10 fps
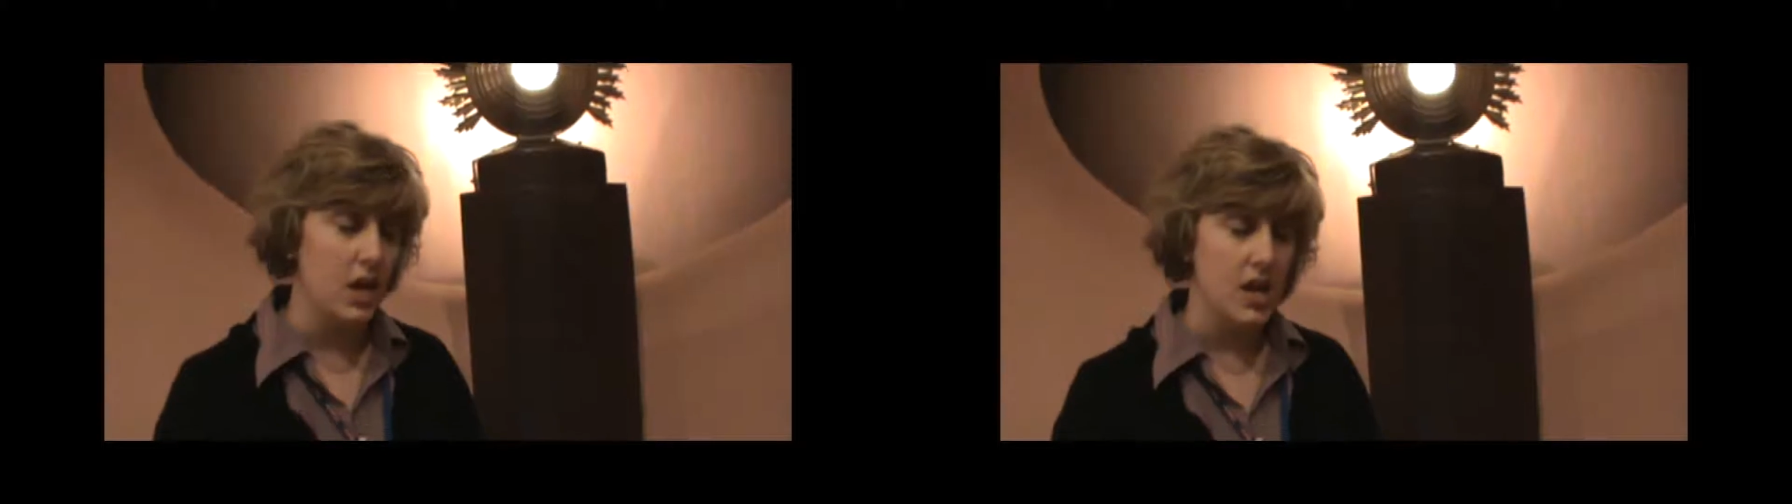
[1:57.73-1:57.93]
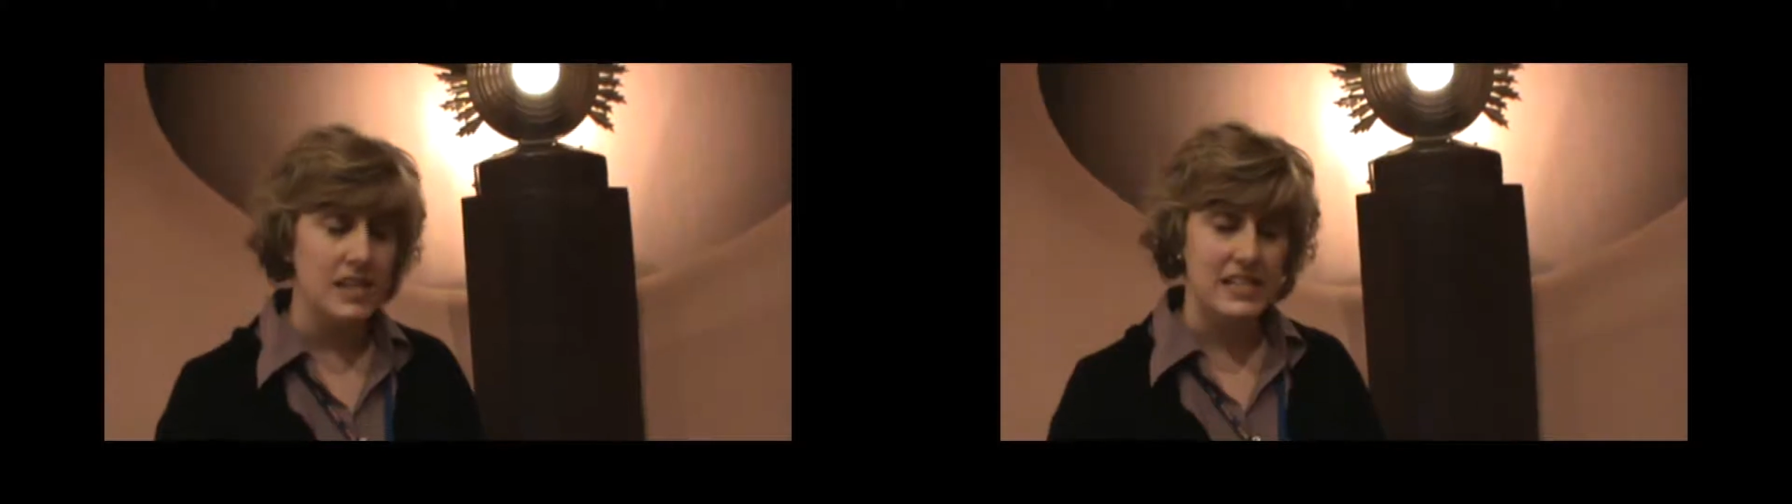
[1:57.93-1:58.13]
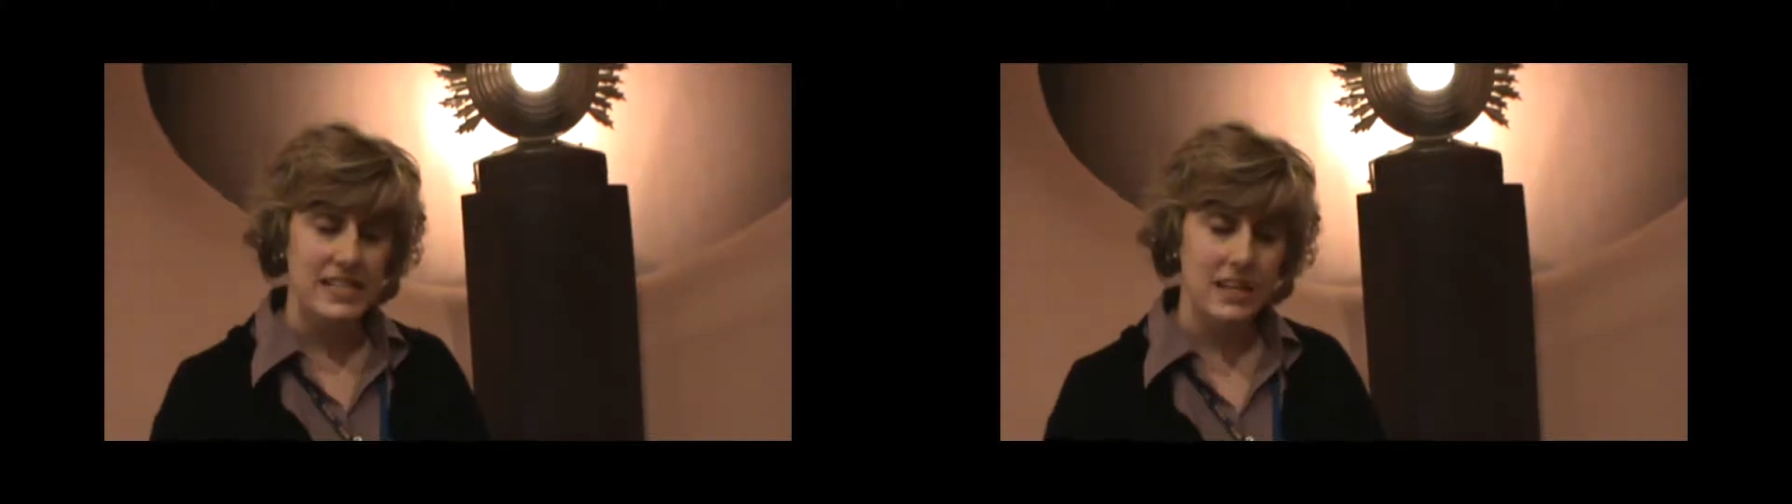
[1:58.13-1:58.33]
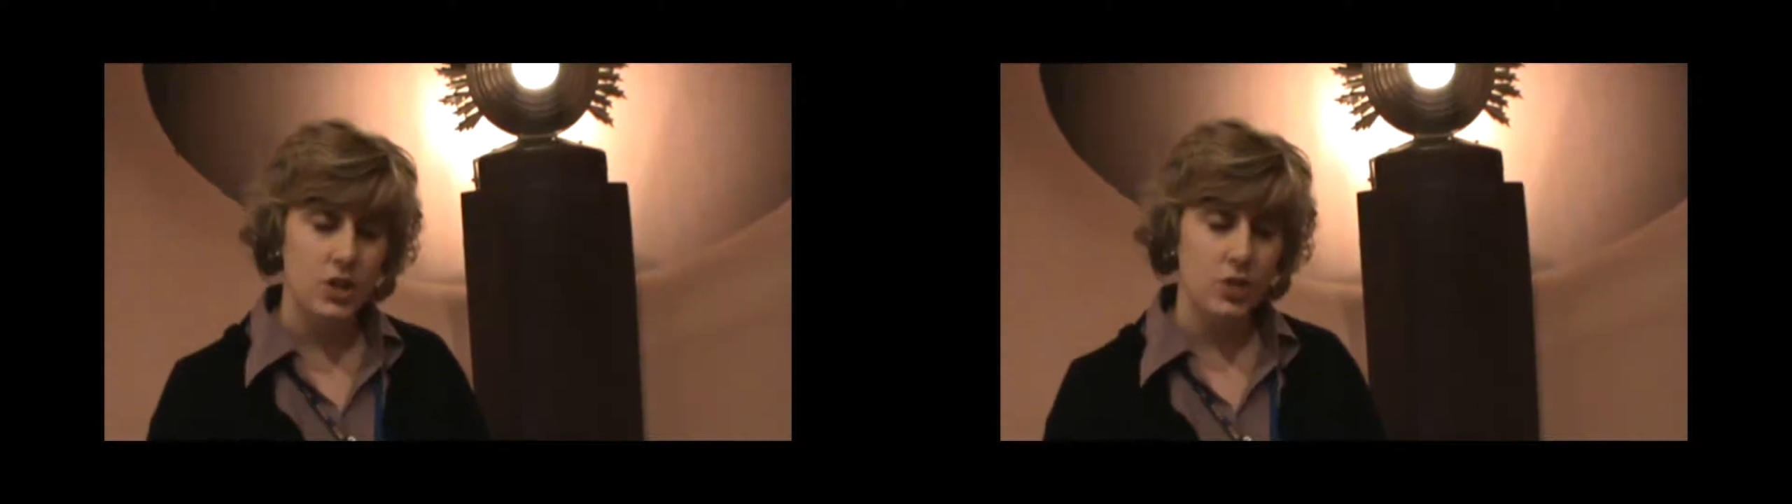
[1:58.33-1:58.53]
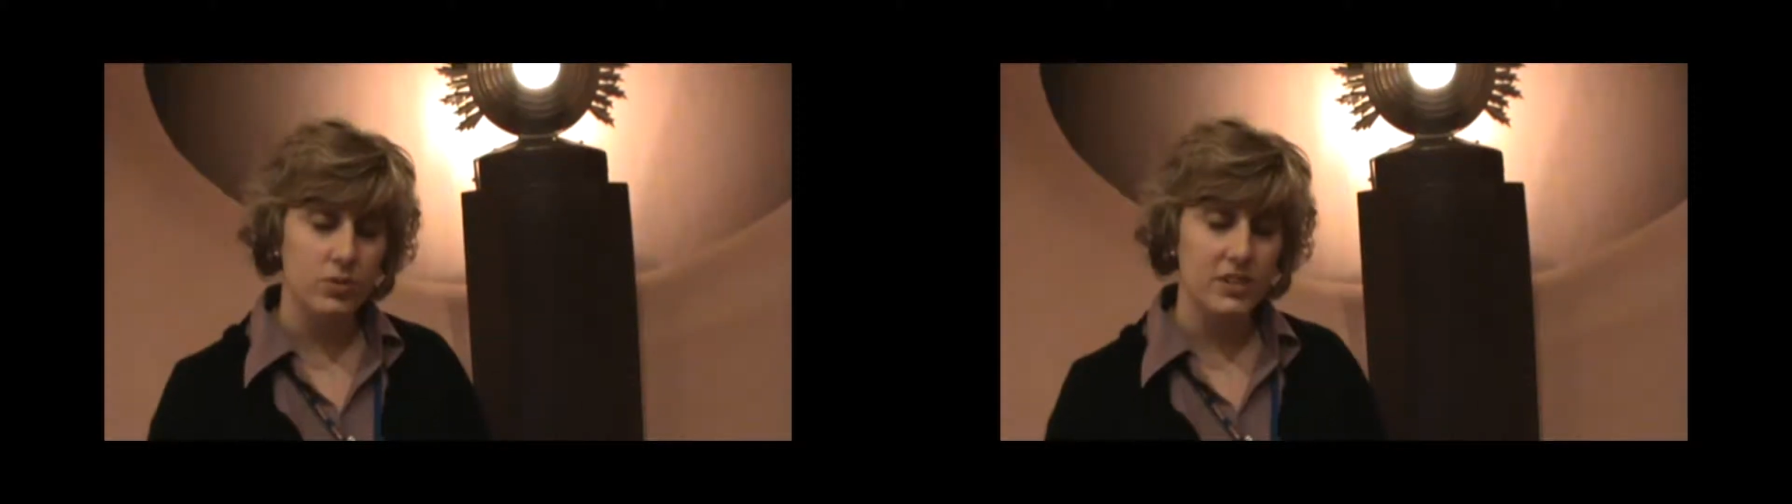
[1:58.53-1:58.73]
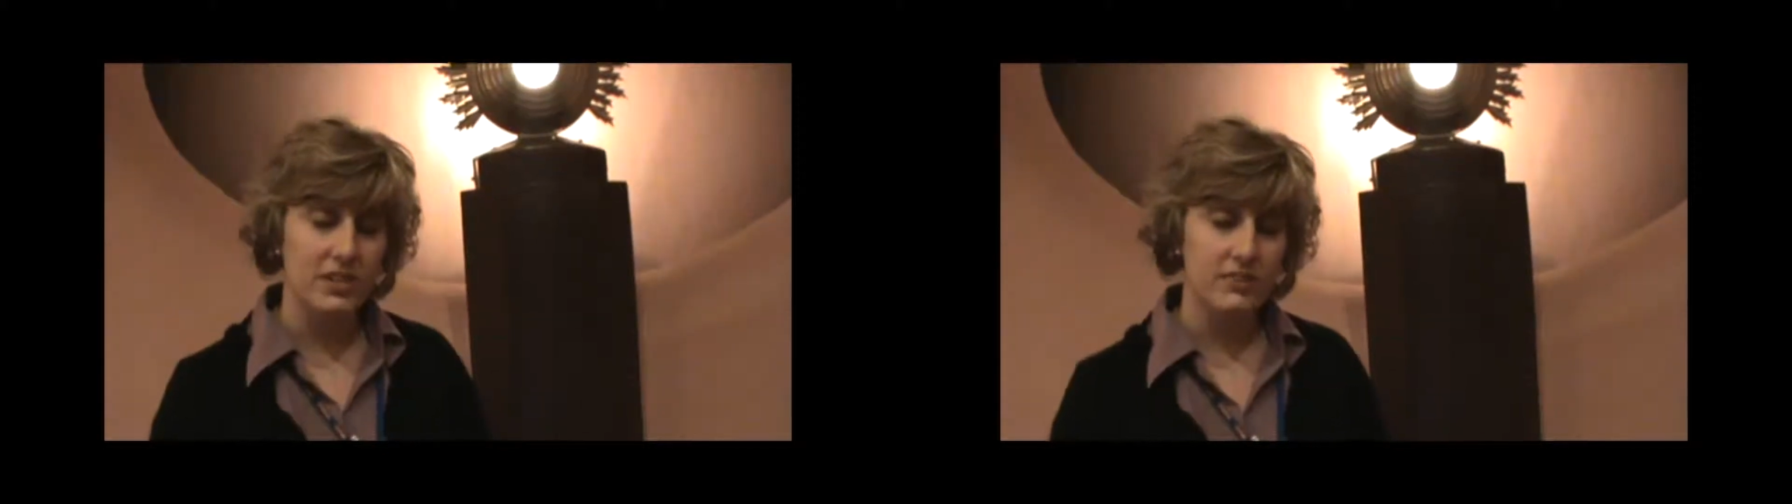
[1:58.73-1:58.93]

Nintendo